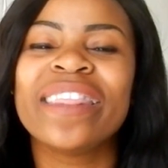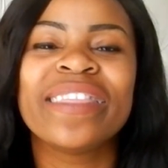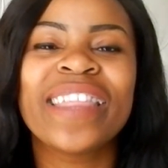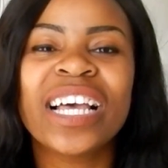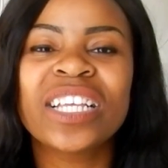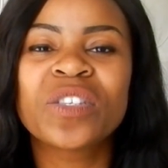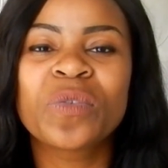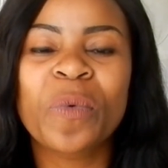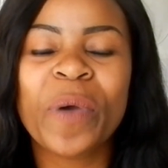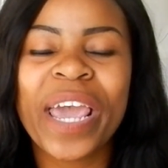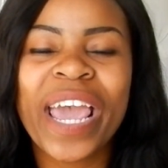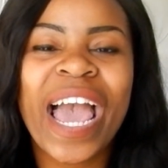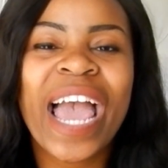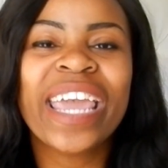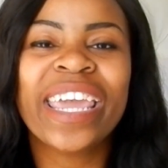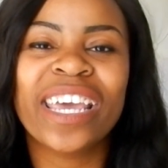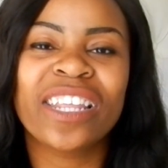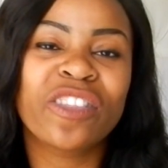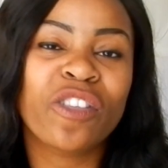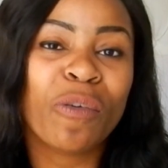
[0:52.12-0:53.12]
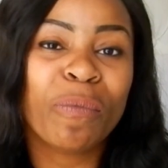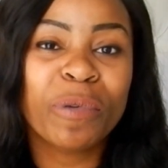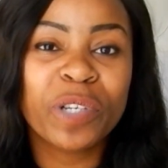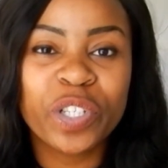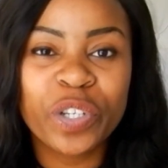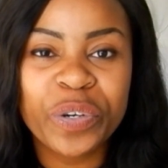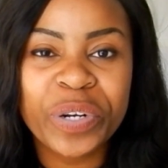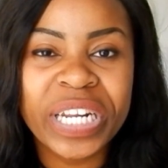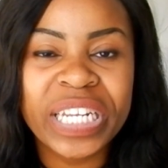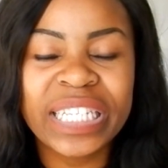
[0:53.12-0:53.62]
and that's where I get the
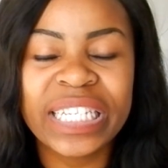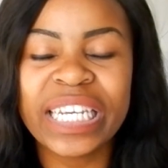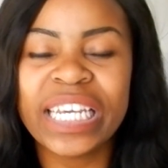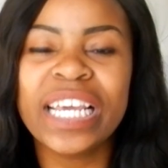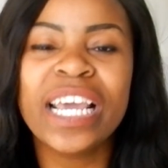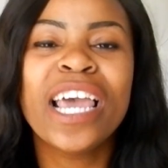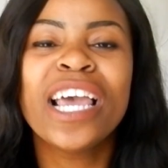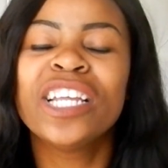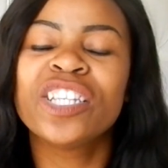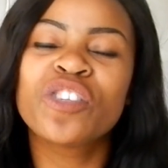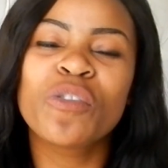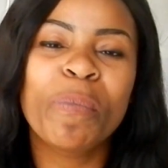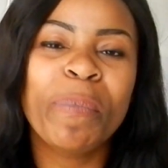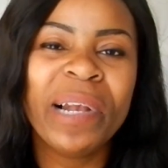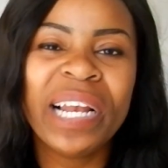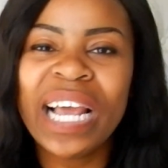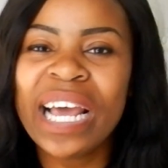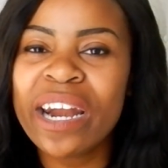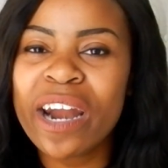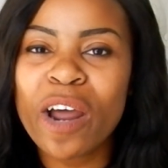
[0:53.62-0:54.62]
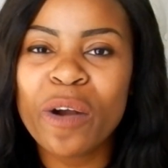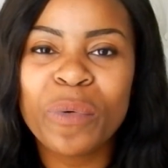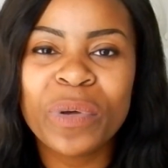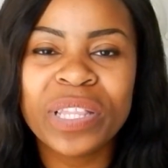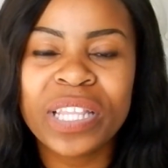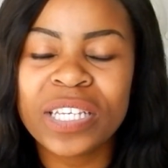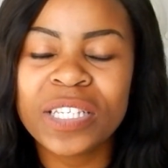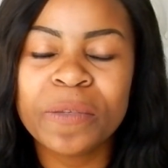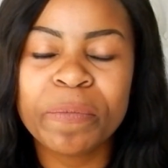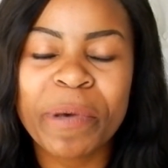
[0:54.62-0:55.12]
opportunity to play around
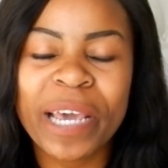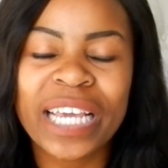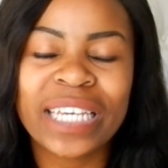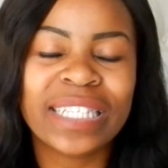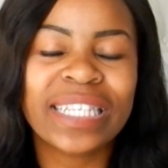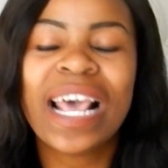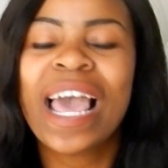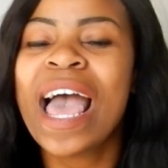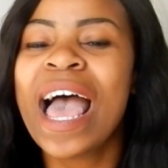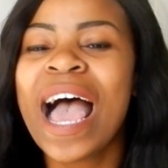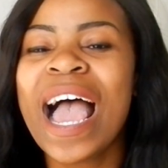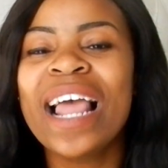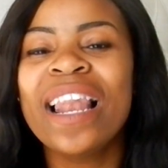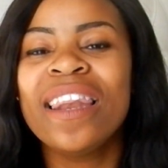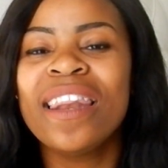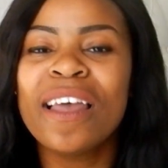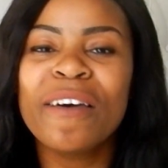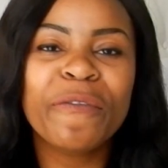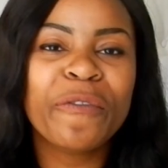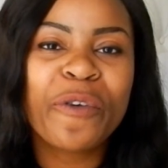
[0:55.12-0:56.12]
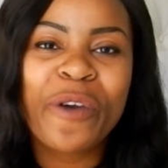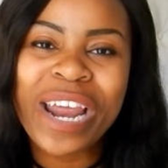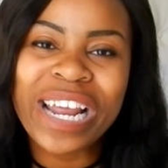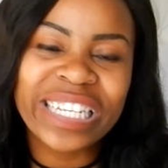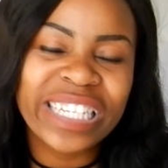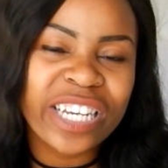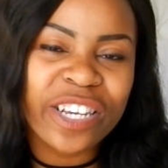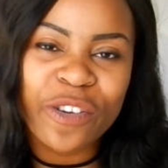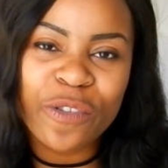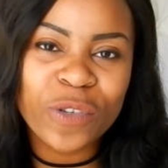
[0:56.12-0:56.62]
with the space. I love
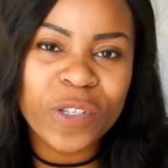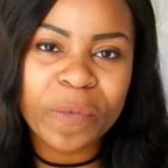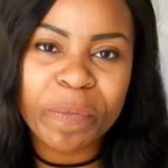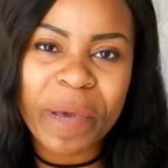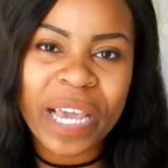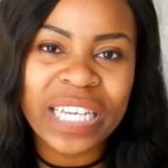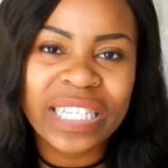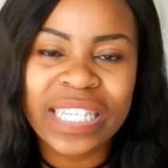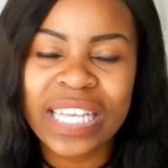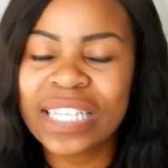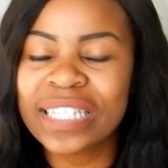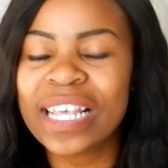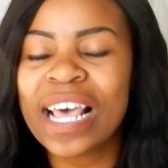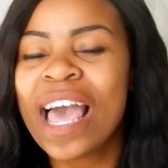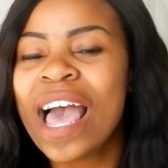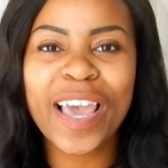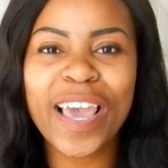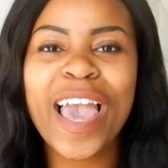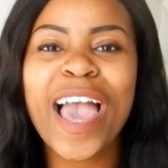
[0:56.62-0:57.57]
creating new spaces.